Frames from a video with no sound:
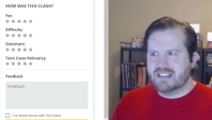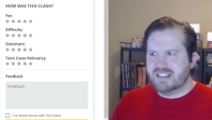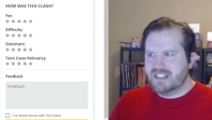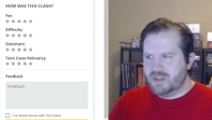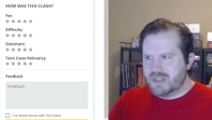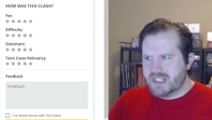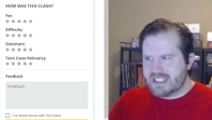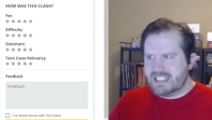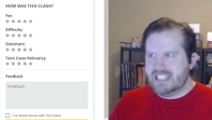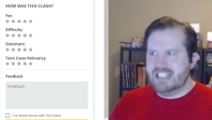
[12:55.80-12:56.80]
you can
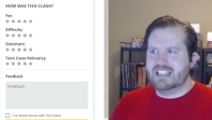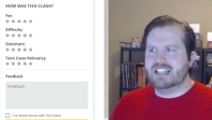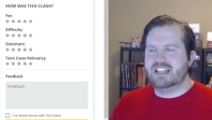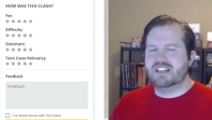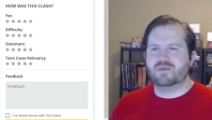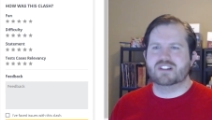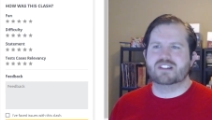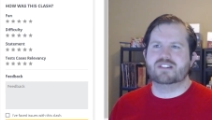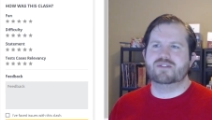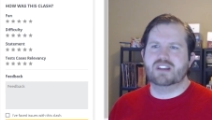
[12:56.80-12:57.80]
see
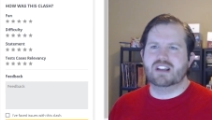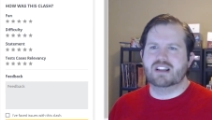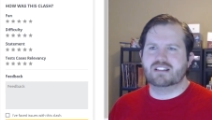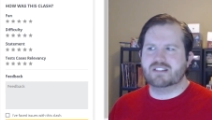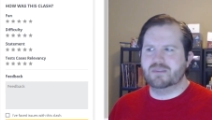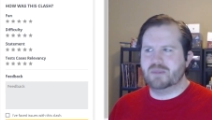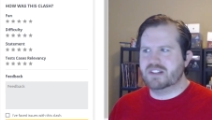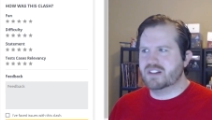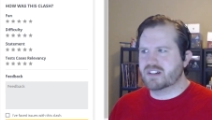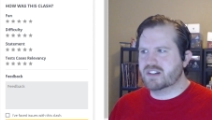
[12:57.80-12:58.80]
anyone who has
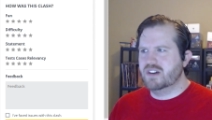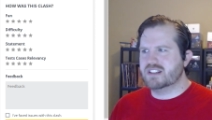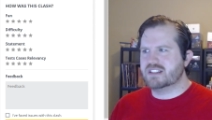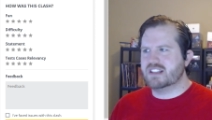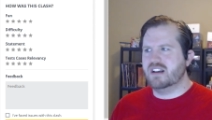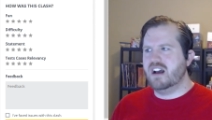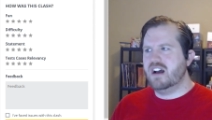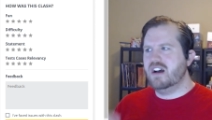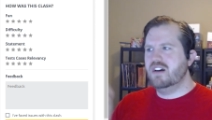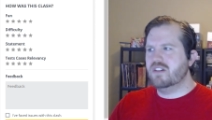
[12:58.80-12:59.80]
submitted their code and say,
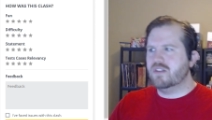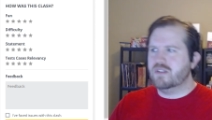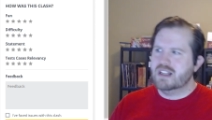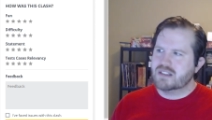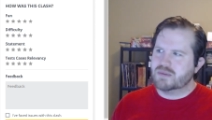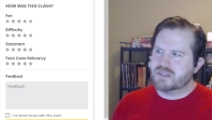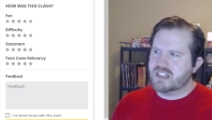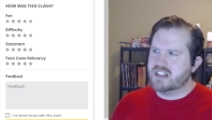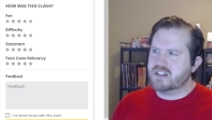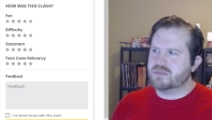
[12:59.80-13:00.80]
oh, this person
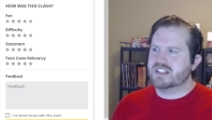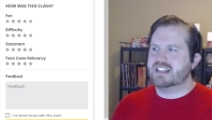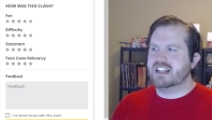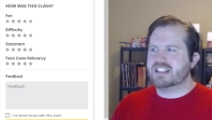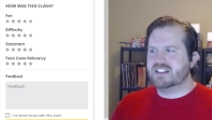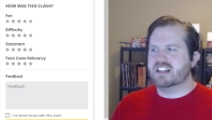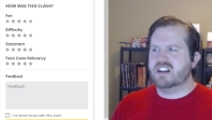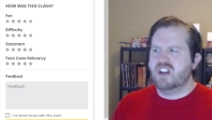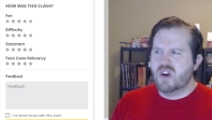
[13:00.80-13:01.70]
got 100%. That's how I did it.